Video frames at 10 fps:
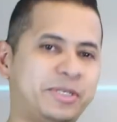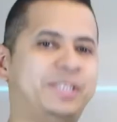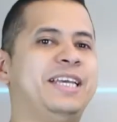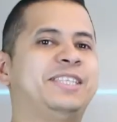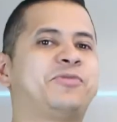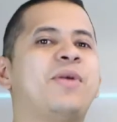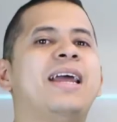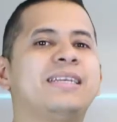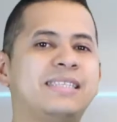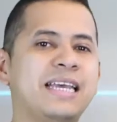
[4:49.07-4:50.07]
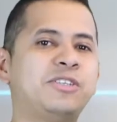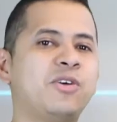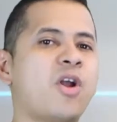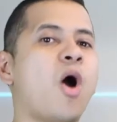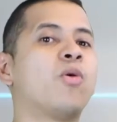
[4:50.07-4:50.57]
6.
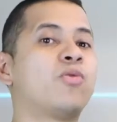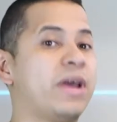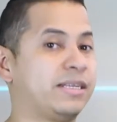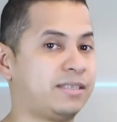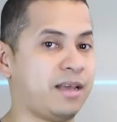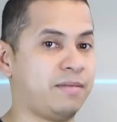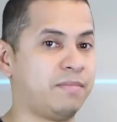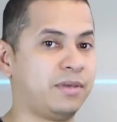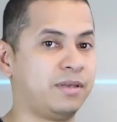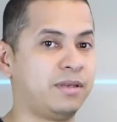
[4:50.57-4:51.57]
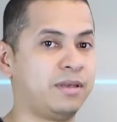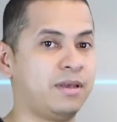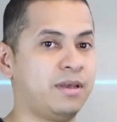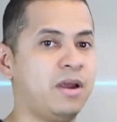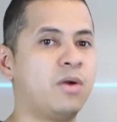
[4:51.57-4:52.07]
Relaxation or rest time.
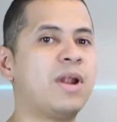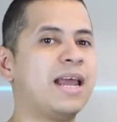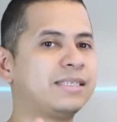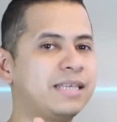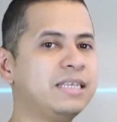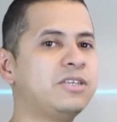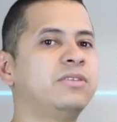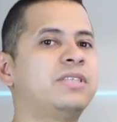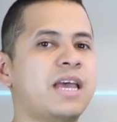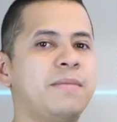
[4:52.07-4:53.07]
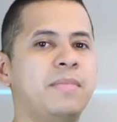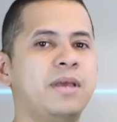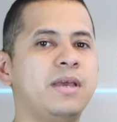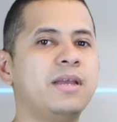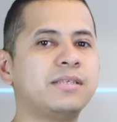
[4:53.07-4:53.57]
Relaxation time,
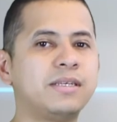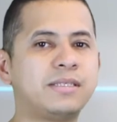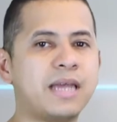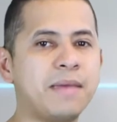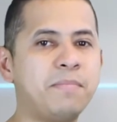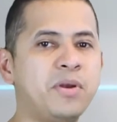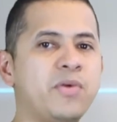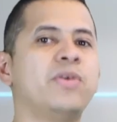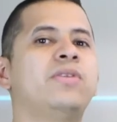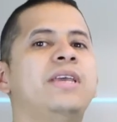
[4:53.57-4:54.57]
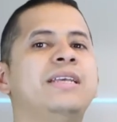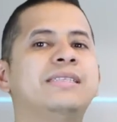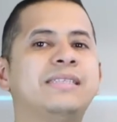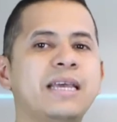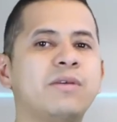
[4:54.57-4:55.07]
it is the time period in
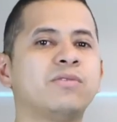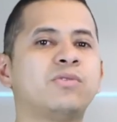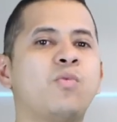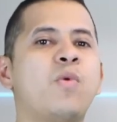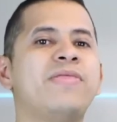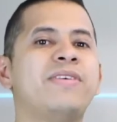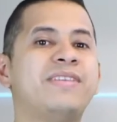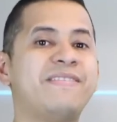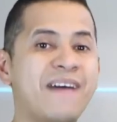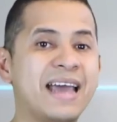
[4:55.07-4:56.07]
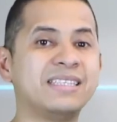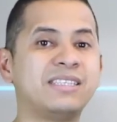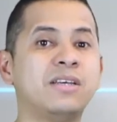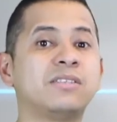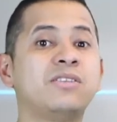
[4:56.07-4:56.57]
seconds when the device
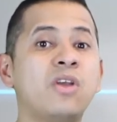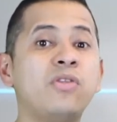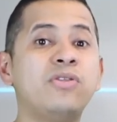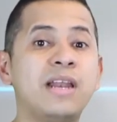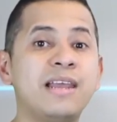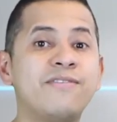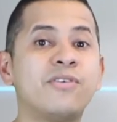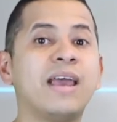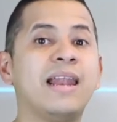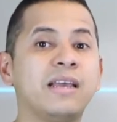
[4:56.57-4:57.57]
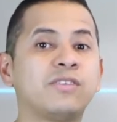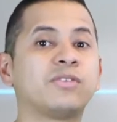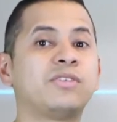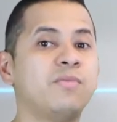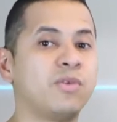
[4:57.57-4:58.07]
does not deliver
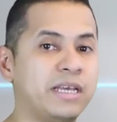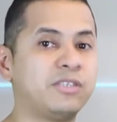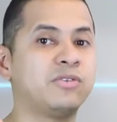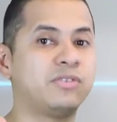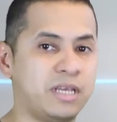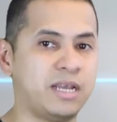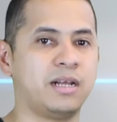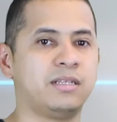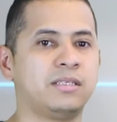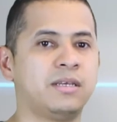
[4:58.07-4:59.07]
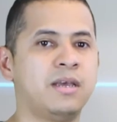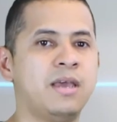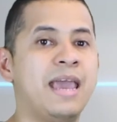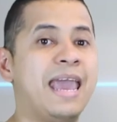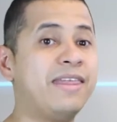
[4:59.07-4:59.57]
electrostimulation signals,
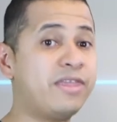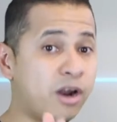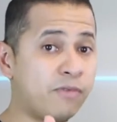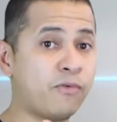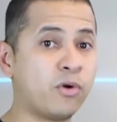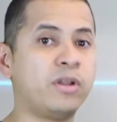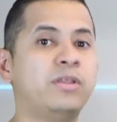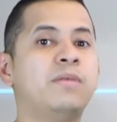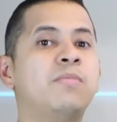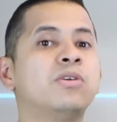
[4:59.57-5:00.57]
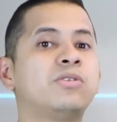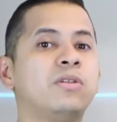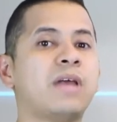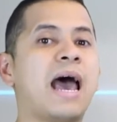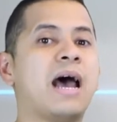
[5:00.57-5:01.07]
and therefore the
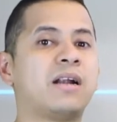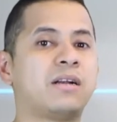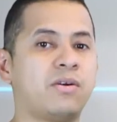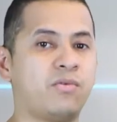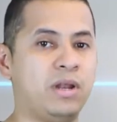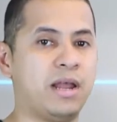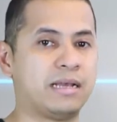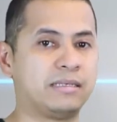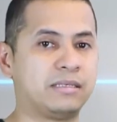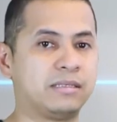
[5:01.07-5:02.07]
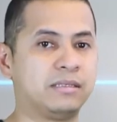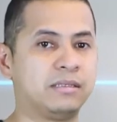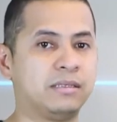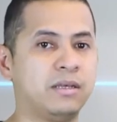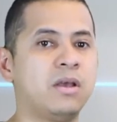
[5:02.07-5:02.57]
muscles are relaxed.
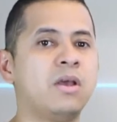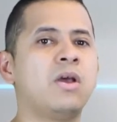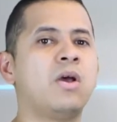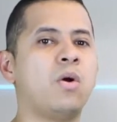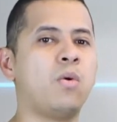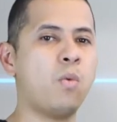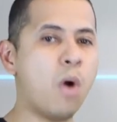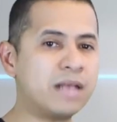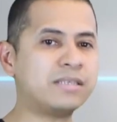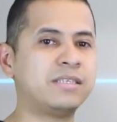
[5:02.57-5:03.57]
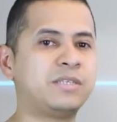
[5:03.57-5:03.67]
Once this